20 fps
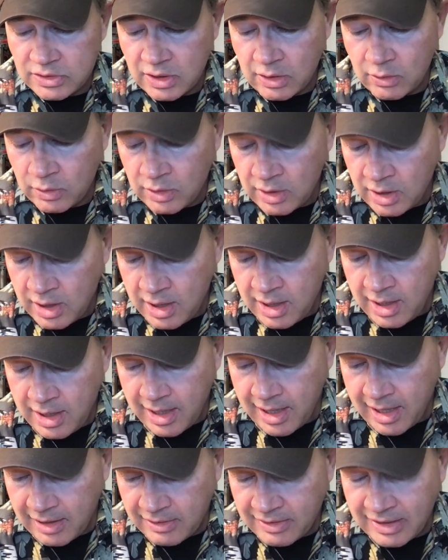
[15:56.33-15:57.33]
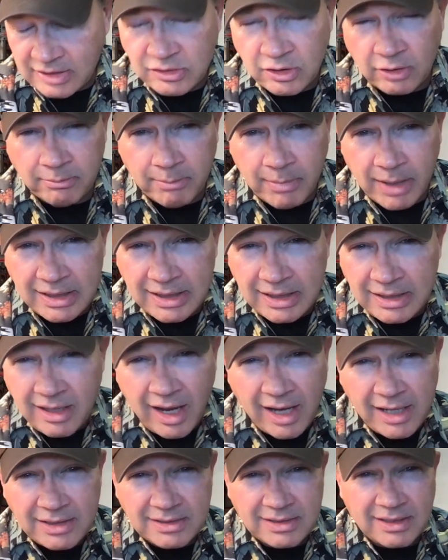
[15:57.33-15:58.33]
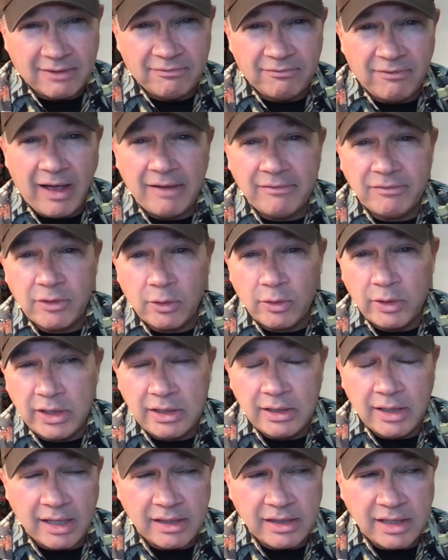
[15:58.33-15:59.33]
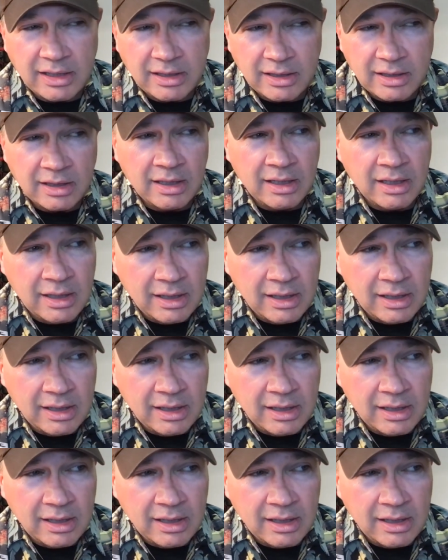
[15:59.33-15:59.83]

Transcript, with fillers: So uh, that's on Monday nights at 5 30, I think.